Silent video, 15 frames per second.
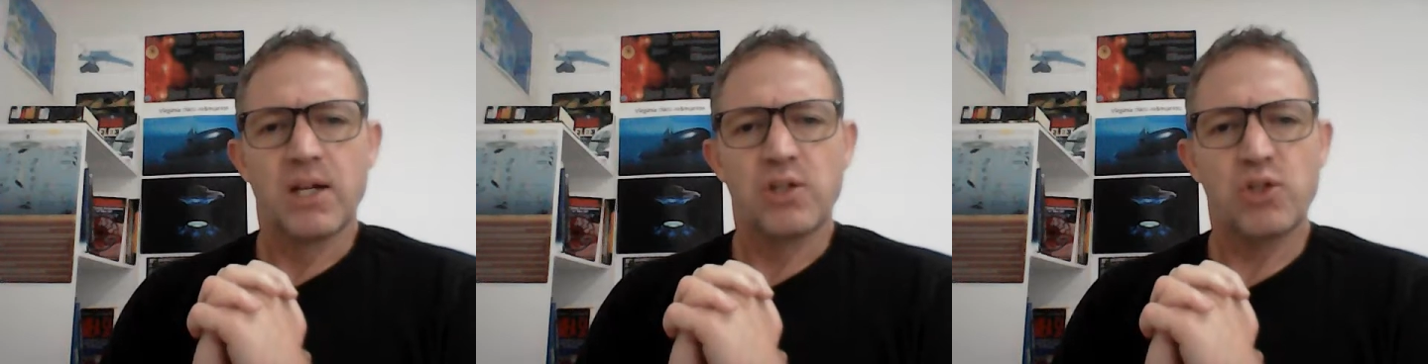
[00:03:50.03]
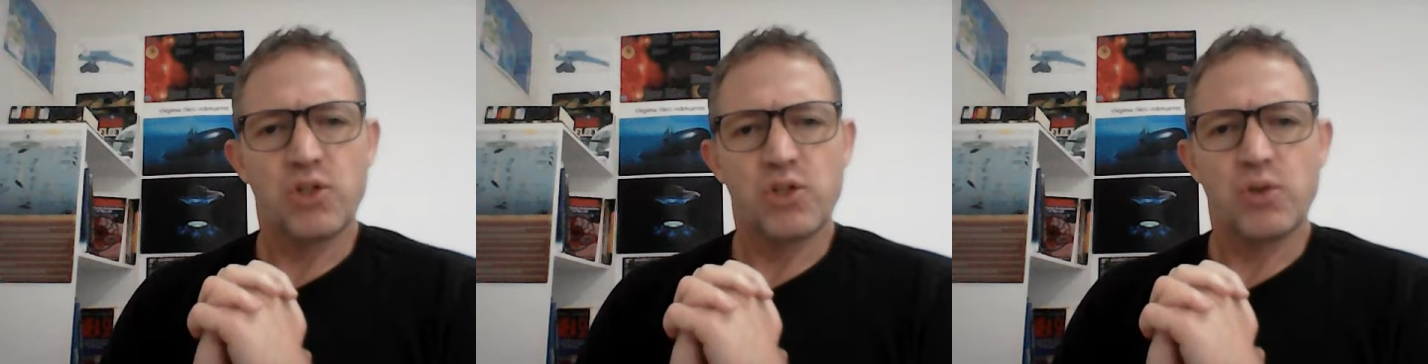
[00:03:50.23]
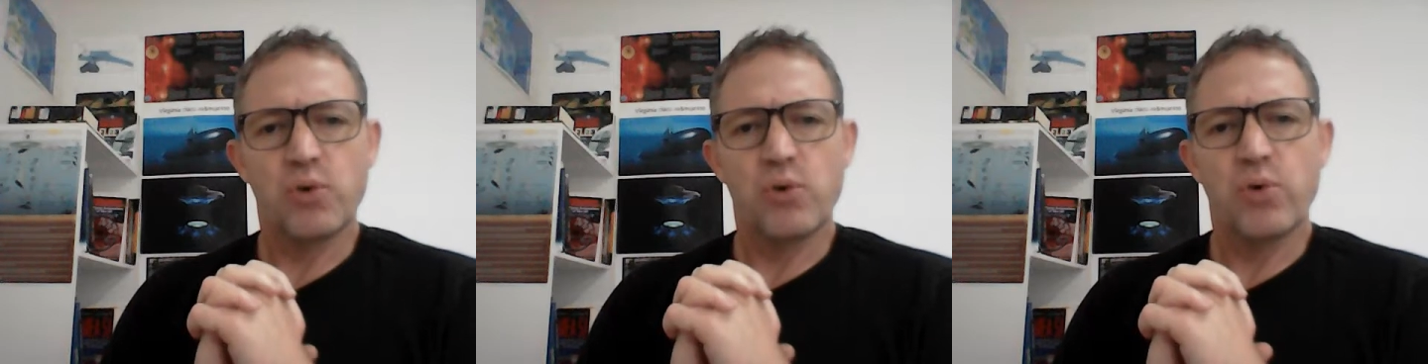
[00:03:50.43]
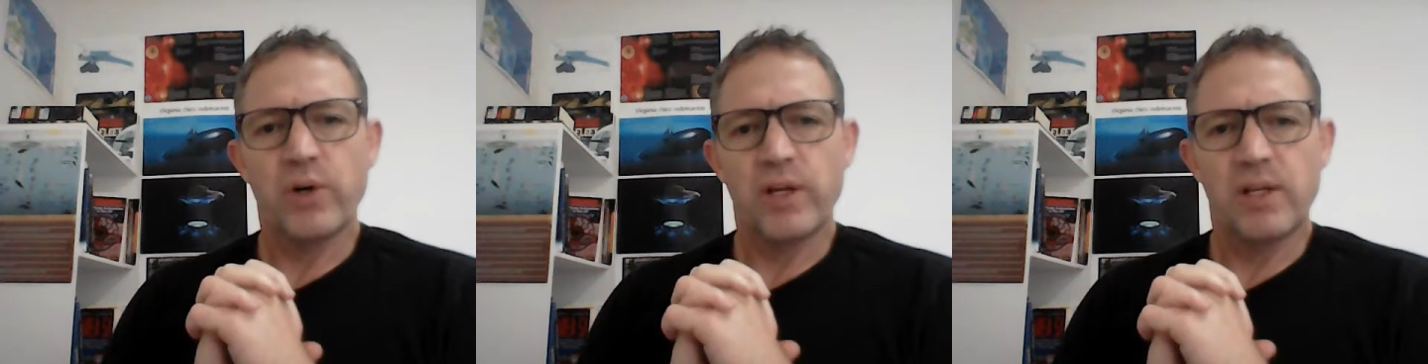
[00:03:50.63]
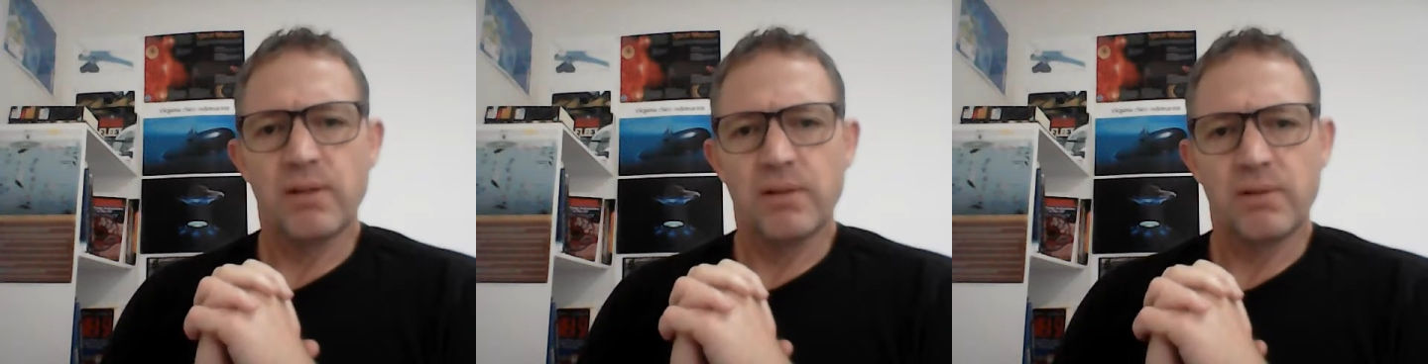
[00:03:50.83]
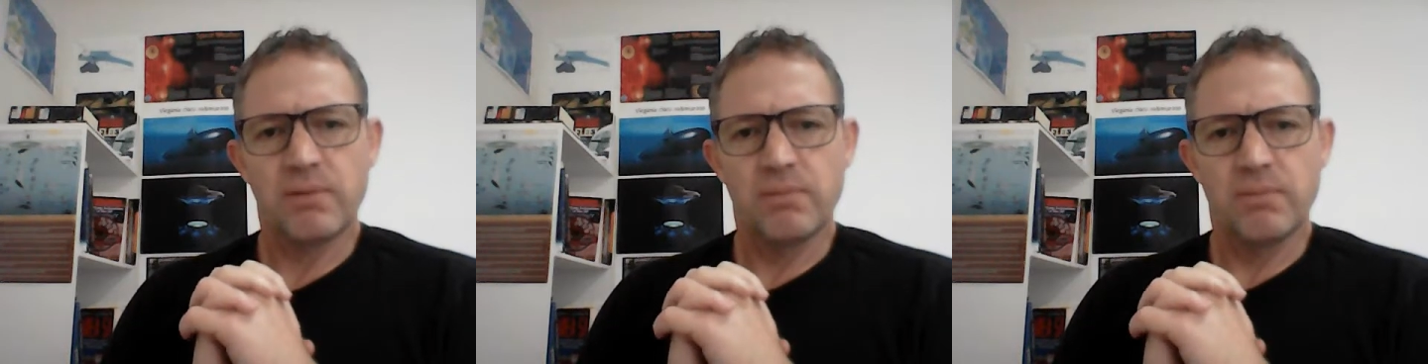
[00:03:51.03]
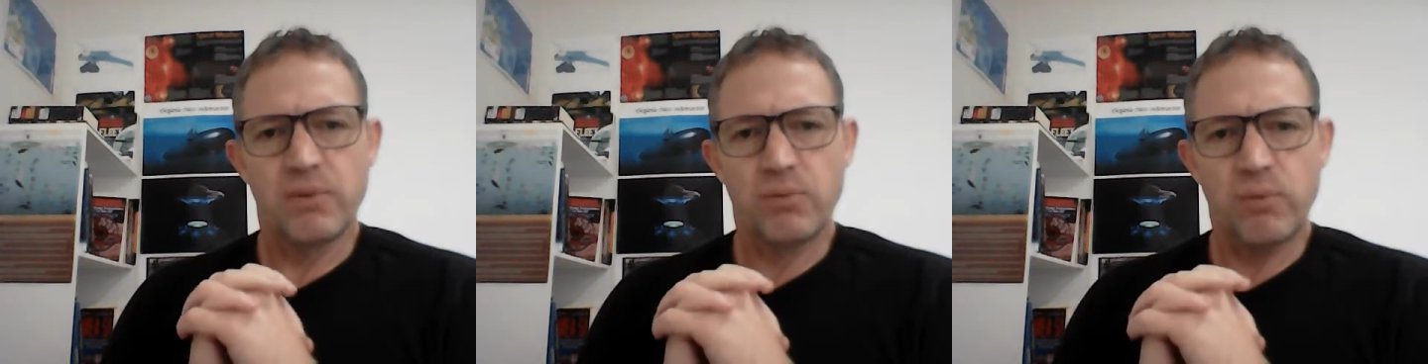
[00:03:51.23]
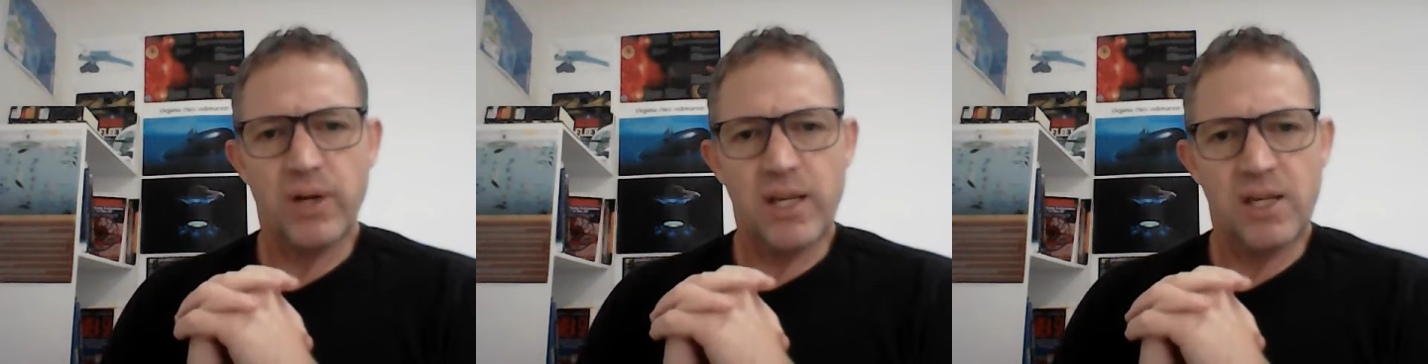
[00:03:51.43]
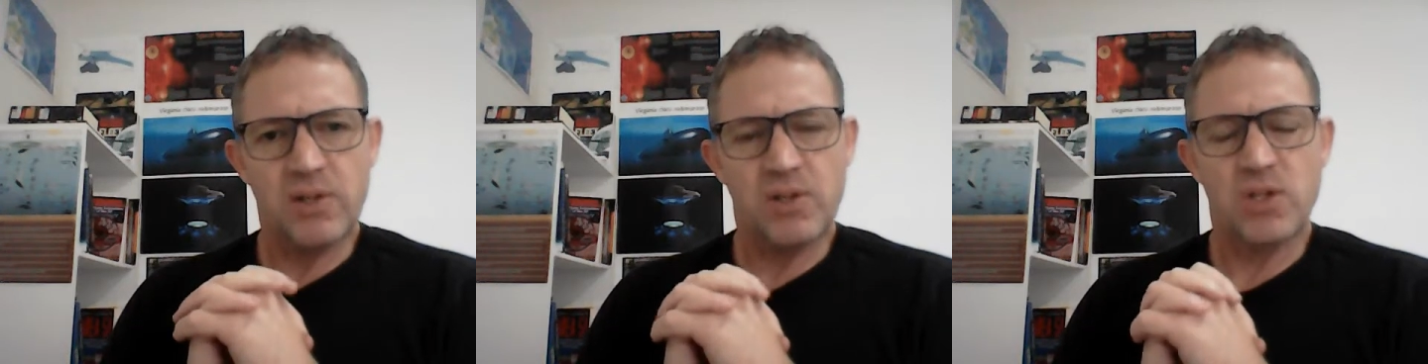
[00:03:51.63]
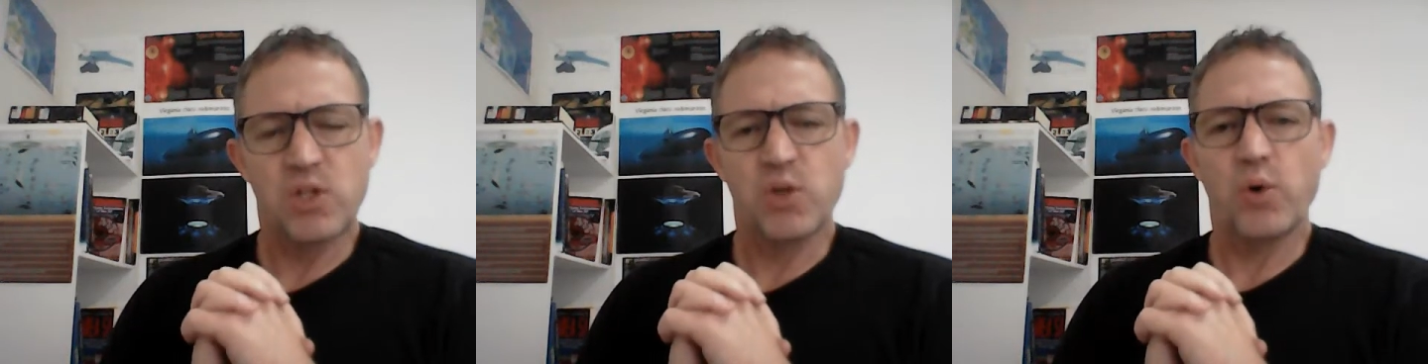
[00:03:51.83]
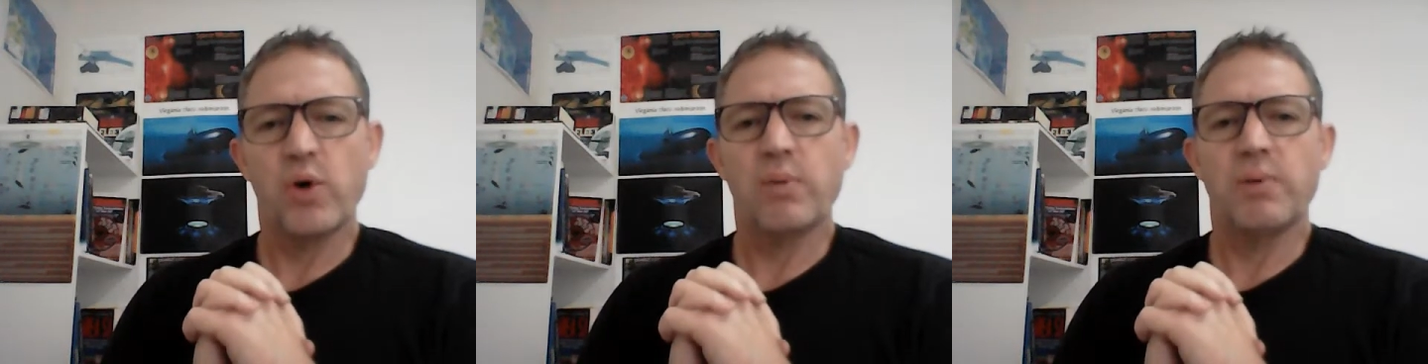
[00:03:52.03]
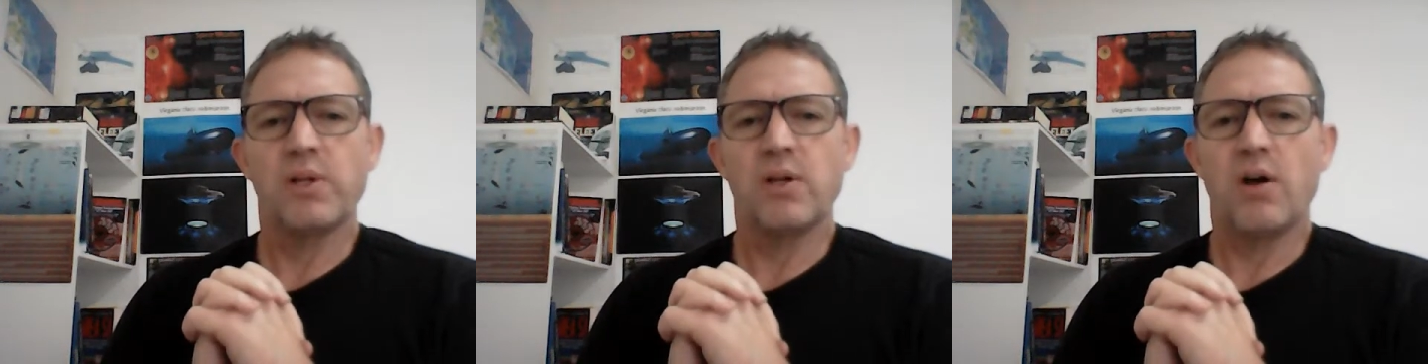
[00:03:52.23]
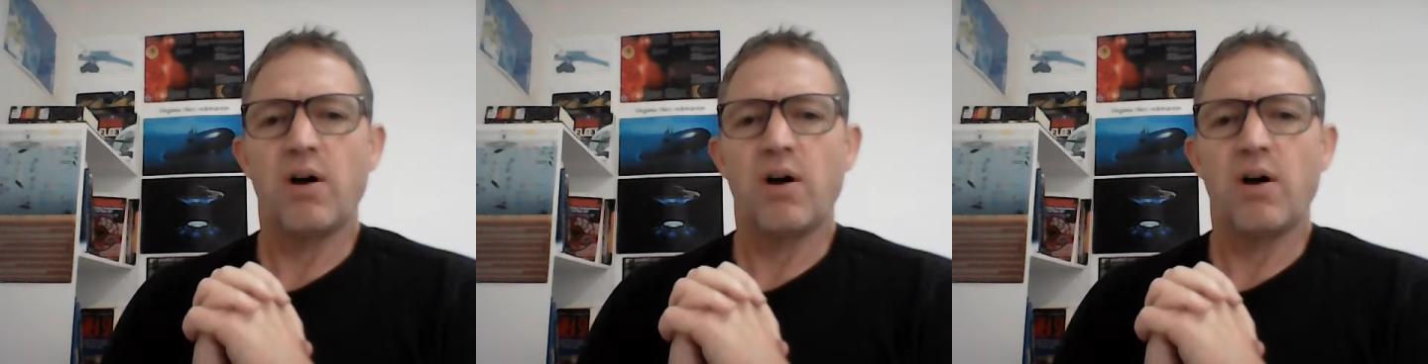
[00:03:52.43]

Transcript: destroy the reader's enjoyment